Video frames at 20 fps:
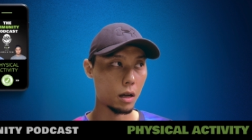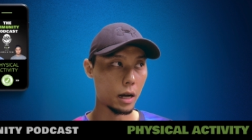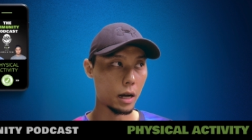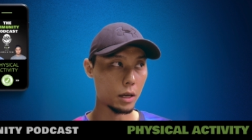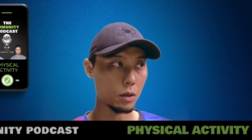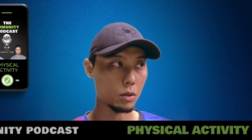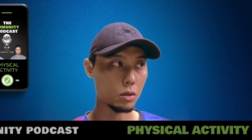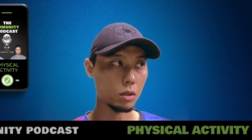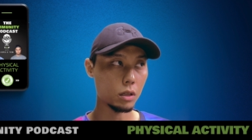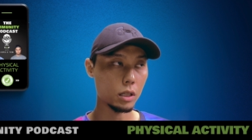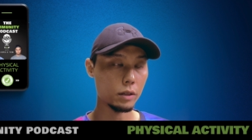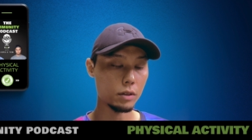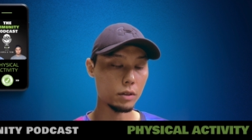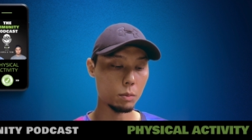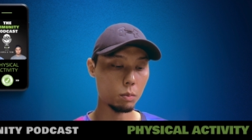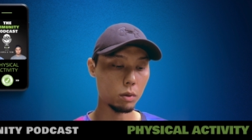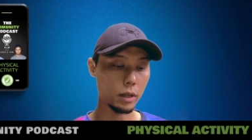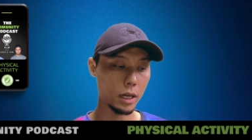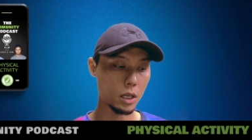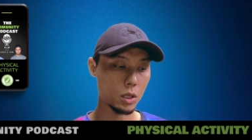I used to live in
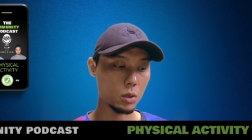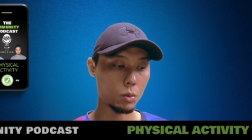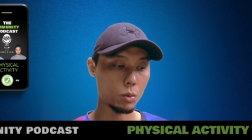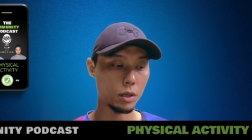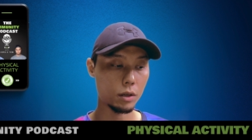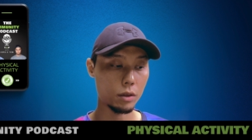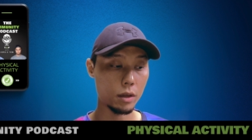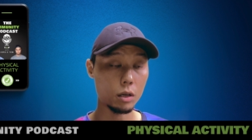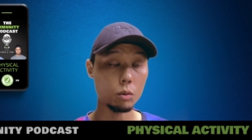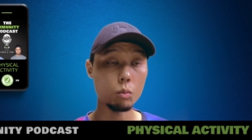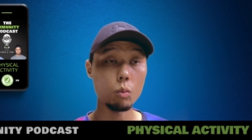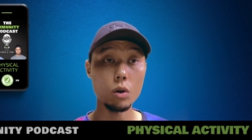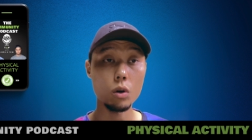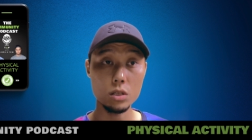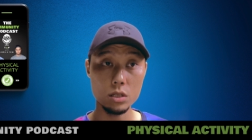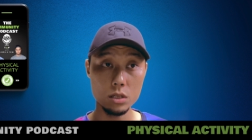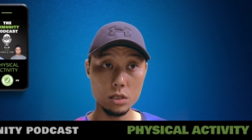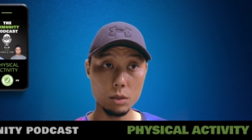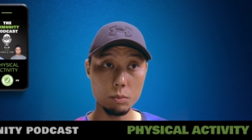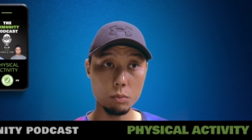a place where there
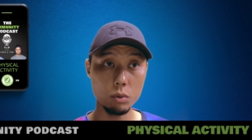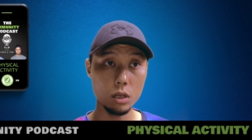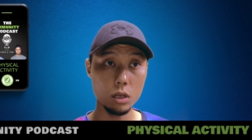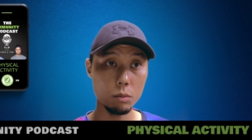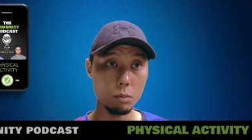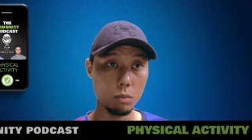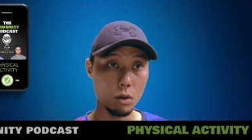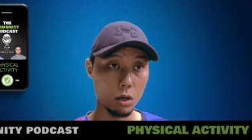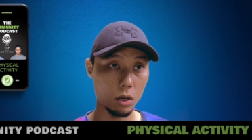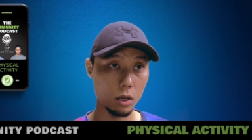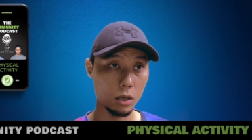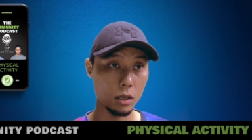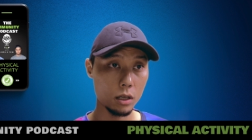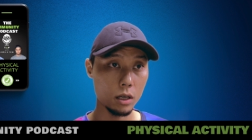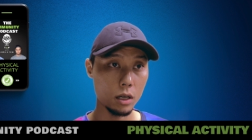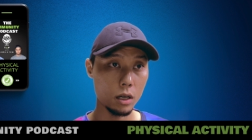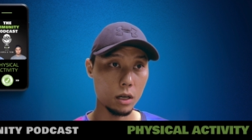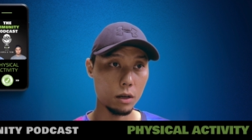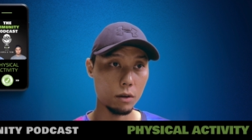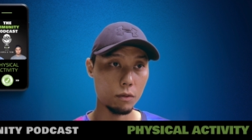wasn't a pull up bar
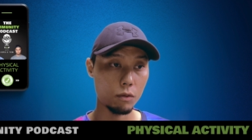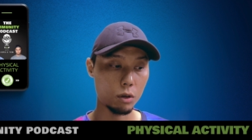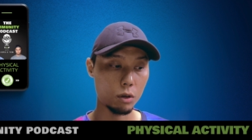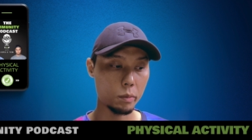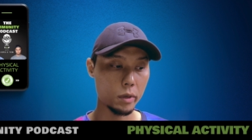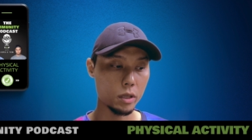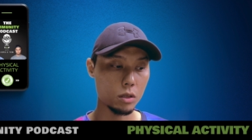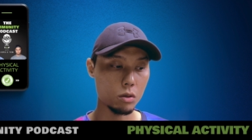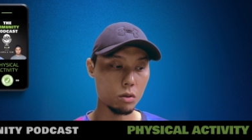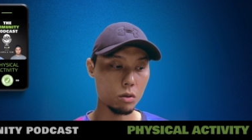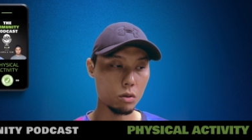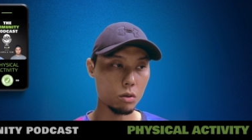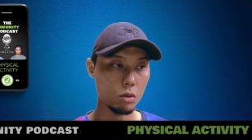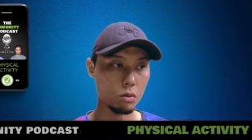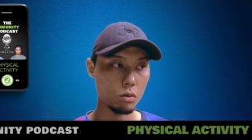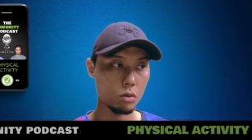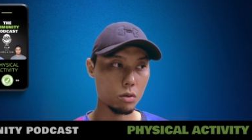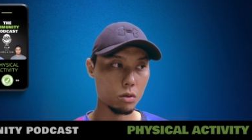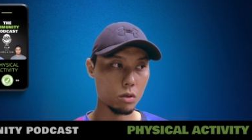for me to use.